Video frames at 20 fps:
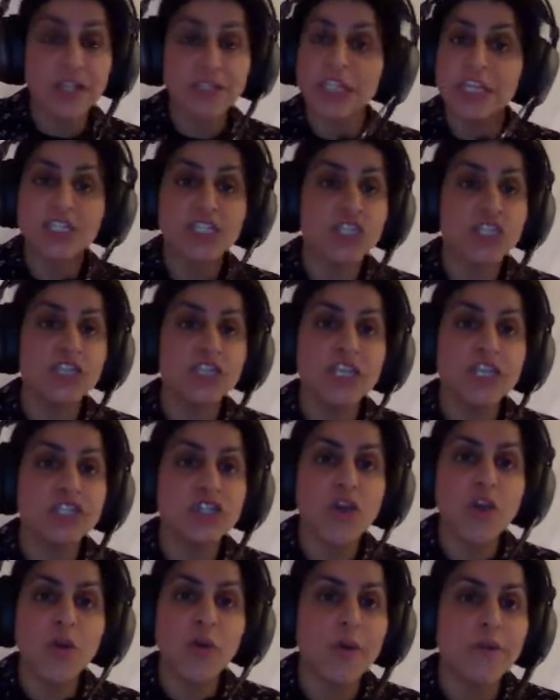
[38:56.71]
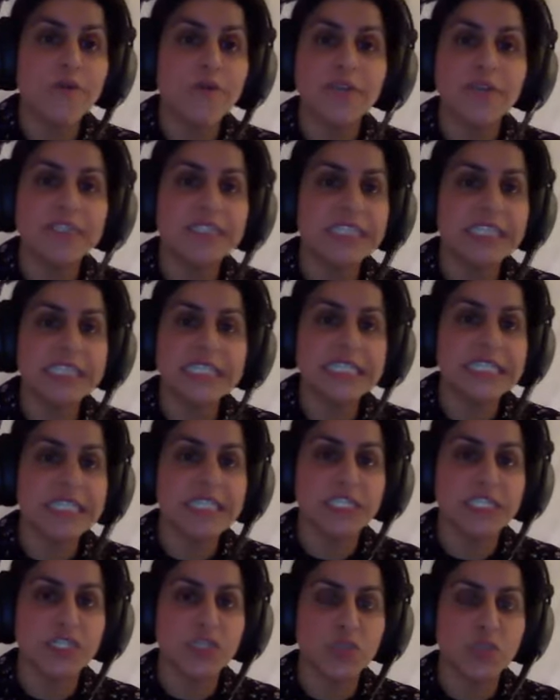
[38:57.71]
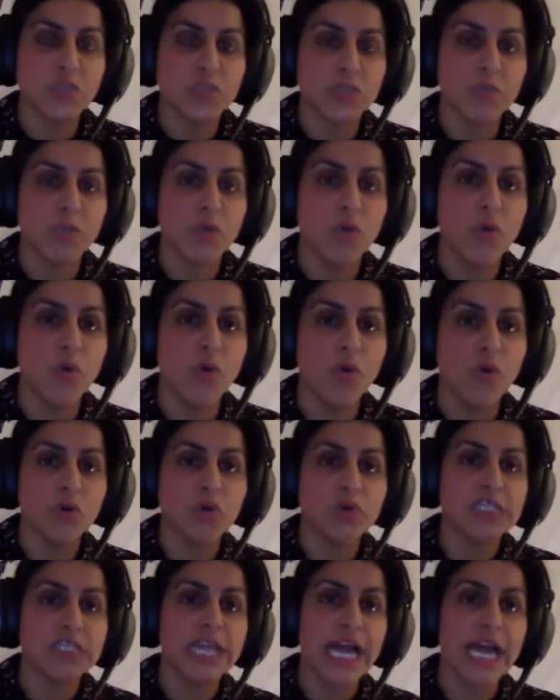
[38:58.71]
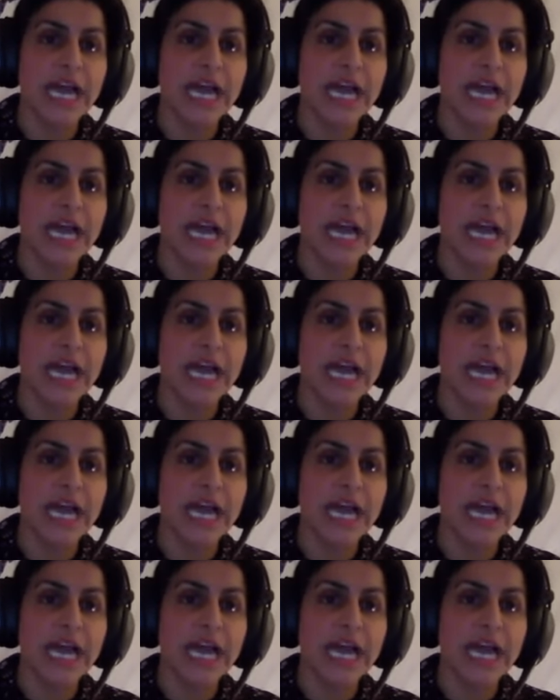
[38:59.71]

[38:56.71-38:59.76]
there's there's no funding assistance or support,